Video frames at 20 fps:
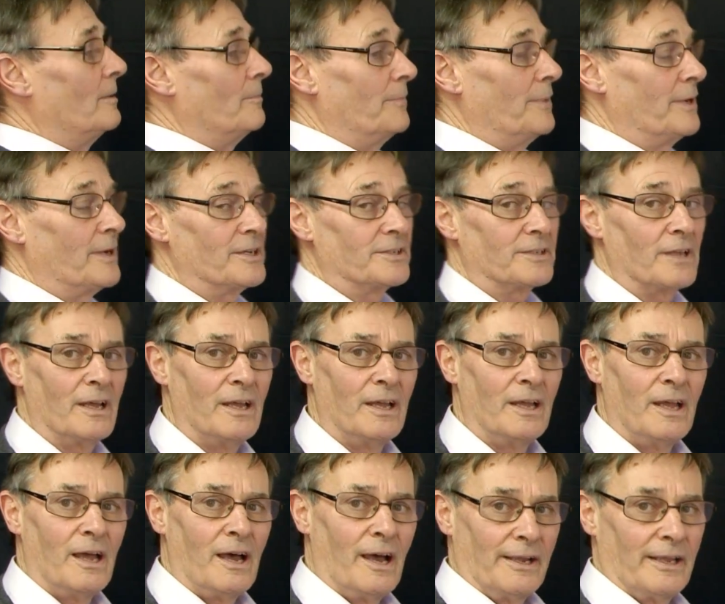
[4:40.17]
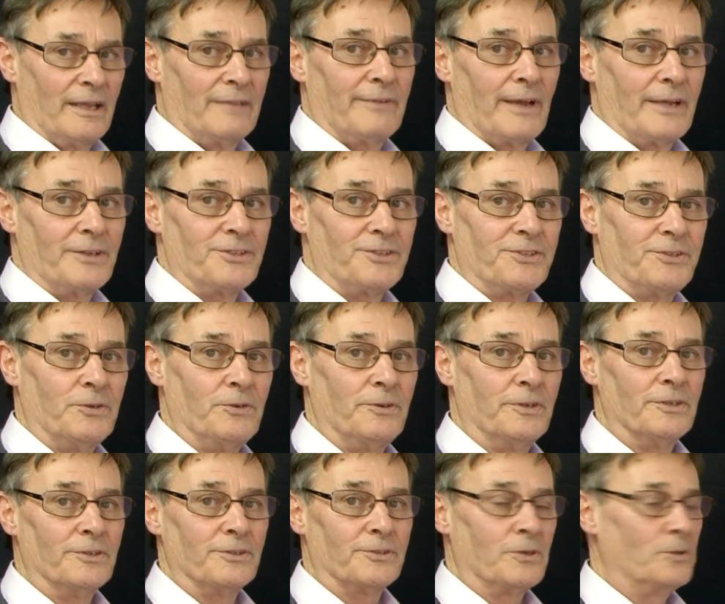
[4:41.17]
Because I have had
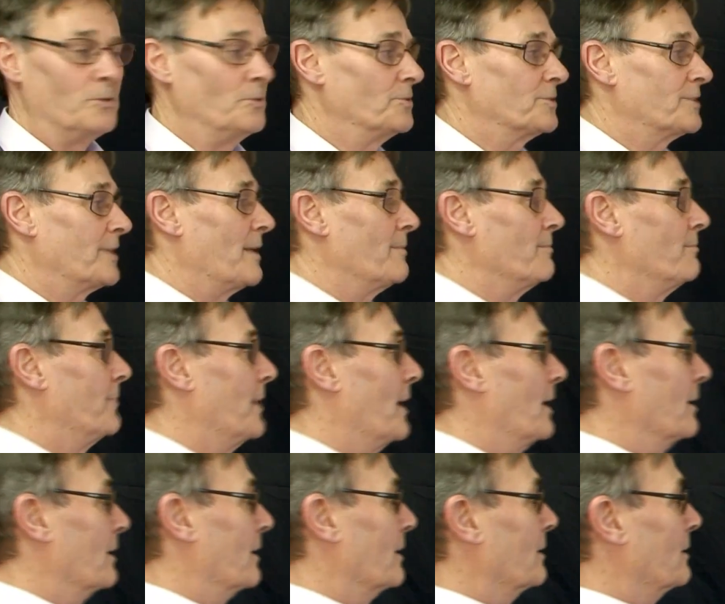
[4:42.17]
students who stand back